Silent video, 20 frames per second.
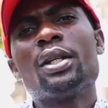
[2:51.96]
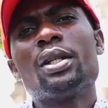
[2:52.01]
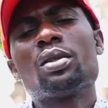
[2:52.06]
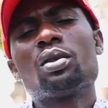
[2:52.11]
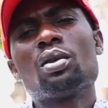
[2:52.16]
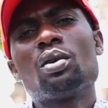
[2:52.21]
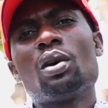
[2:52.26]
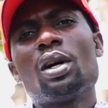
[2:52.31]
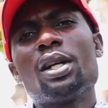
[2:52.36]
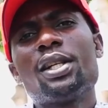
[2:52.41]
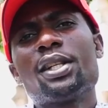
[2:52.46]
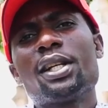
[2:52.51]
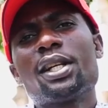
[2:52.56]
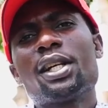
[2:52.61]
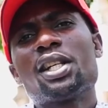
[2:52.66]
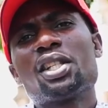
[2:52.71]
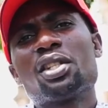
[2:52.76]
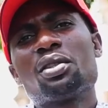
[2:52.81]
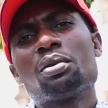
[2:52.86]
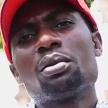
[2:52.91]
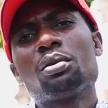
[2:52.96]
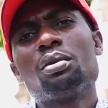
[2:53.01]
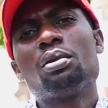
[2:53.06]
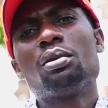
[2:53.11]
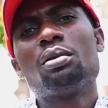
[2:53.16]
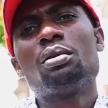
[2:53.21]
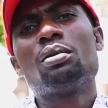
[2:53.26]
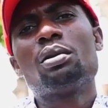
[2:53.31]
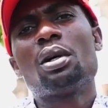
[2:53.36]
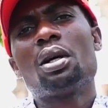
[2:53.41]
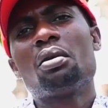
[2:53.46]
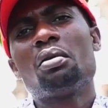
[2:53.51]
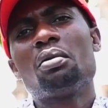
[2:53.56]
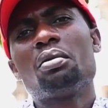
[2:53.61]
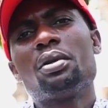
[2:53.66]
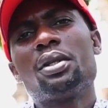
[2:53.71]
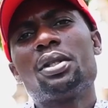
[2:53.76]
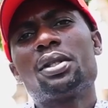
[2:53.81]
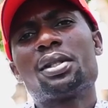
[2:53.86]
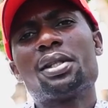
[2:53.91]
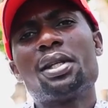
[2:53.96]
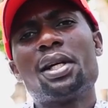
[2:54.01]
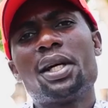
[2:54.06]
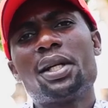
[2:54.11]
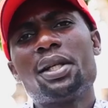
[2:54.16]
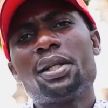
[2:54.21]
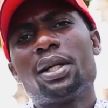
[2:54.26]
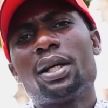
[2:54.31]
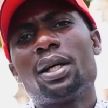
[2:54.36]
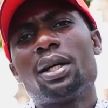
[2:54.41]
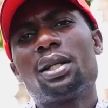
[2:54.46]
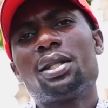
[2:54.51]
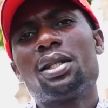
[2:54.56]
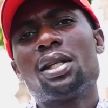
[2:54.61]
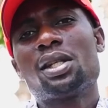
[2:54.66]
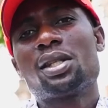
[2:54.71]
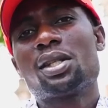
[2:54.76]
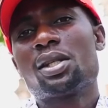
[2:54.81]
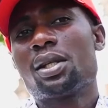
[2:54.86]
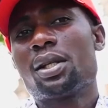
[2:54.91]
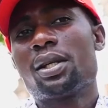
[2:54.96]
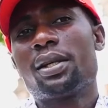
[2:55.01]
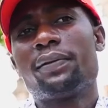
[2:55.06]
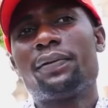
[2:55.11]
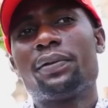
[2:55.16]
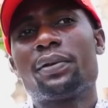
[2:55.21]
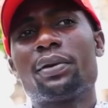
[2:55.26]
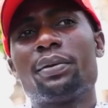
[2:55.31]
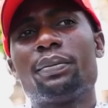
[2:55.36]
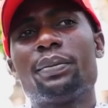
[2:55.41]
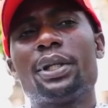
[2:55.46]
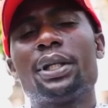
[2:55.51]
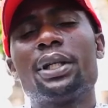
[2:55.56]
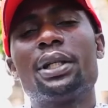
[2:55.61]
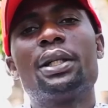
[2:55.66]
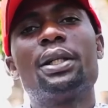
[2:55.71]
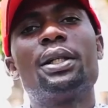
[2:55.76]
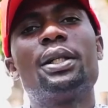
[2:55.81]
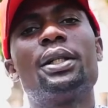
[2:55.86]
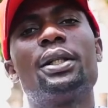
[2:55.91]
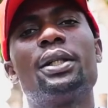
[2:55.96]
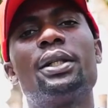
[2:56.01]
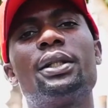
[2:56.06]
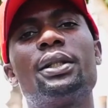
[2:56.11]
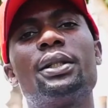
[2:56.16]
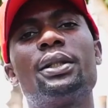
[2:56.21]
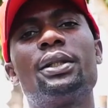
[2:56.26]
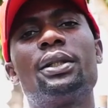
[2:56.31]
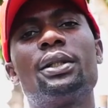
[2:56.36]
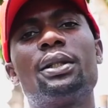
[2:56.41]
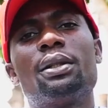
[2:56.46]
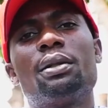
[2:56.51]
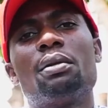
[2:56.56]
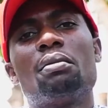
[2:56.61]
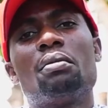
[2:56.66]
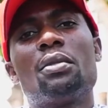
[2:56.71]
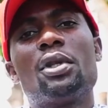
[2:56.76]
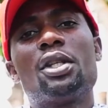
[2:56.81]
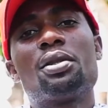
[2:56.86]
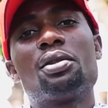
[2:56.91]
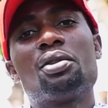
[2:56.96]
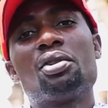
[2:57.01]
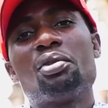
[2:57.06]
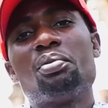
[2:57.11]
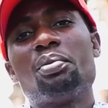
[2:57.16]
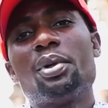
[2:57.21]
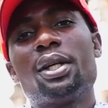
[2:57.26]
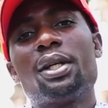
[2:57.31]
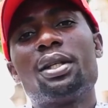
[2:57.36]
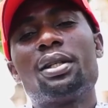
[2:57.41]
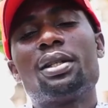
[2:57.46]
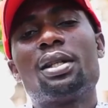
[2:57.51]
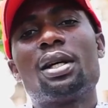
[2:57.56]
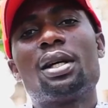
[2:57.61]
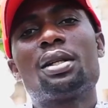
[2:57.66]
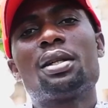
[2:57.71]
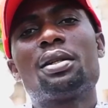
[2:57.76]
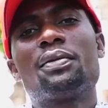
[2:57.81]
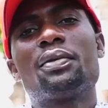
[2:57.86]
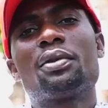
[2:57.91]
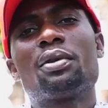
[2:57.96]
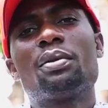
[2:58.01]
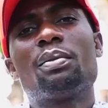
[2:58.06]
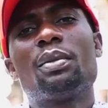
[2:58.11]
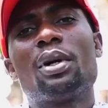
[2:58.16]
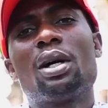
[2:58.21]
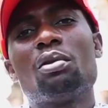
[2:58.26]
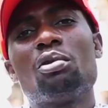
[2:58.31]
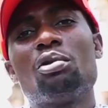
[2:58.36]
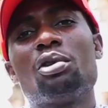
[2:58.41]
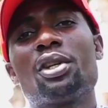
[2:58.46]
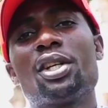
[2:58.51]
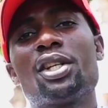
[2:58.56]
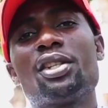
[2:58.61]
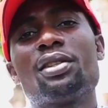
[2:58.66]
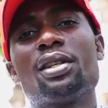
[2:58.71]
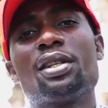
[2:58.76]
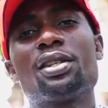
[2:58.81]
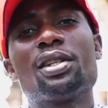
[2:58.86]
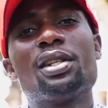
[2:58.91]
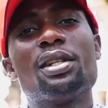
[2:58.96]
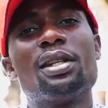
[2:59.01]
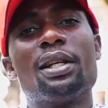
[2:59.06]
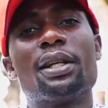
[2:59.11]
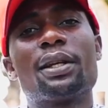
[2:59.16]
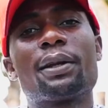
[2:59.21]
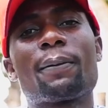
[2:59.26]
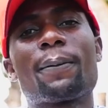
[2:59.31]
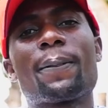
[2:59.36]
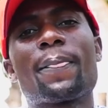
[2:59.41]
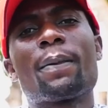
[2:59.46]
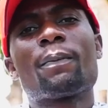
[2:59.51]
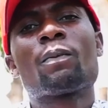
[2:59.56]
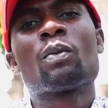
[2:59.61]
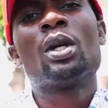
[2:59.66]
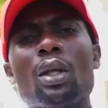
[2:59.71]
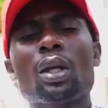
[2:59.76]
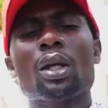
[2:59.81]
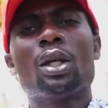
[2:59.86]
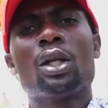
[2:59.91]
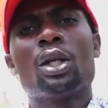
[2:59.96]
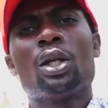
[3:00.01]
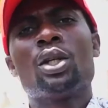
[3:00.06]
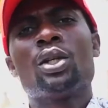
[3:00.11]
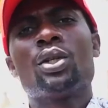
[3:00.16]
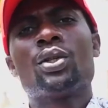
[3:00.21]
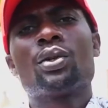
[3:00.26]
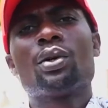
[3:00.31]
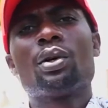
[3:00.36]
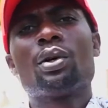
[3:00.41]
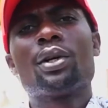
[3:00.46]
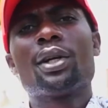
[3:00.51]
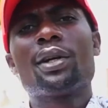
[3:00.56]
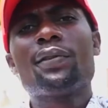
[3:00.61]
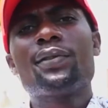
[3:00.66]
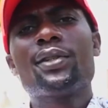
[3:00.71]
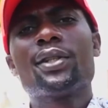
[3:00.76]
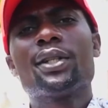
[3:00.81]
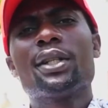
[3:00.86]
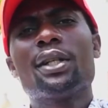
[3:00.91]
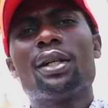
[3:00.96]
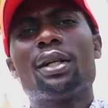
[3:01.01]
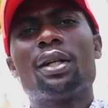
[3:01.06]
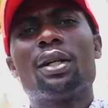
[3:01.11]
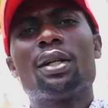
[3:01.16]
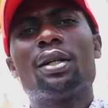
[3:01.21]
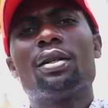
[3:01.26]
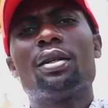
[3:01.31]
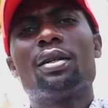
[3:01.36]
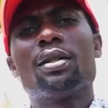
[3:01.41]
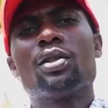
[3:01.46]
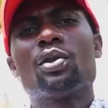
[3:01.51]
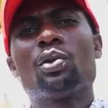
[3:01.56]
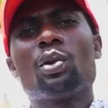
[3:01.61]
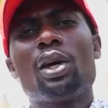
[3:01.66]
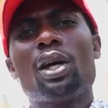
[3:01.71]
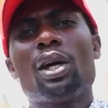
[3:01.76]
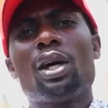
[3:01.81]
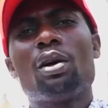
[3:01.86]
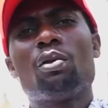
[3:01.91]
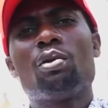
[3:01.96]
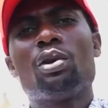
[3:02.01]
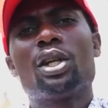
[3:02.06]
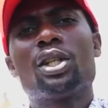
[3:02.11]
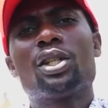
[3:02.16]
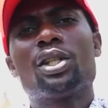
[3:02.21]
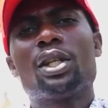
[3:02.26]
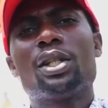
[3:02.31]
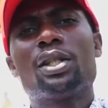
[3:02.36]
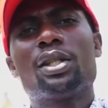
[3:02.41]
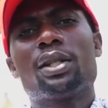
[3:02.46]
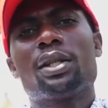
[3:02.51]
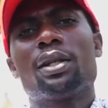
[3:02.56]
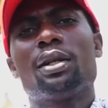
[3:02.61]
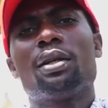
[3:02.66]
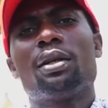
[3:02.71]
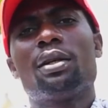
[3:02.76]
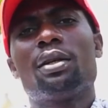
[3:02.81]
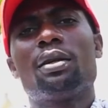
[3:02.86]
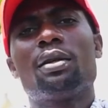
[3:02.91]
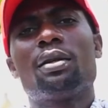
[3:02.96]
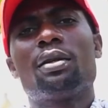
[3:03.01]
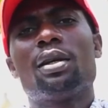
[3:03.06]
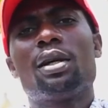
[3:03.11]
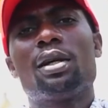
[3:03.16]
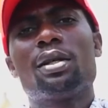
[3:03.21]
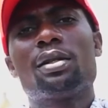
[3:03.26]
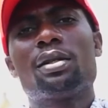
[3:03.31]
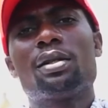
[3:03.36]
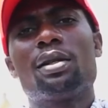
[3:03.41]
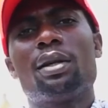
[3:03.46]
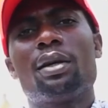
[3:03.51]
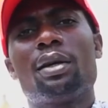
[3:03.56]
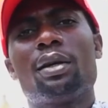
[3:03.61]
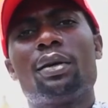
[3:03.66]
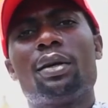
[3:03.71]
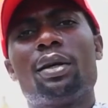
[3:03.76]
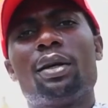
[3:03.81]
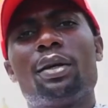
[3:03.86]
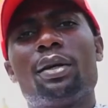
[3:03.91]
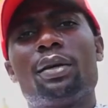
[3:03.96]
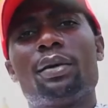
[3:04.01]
So I'll take us through how it's done, just from the seed bed, that from how we raise the seedling. So grafting is where we attach, that is the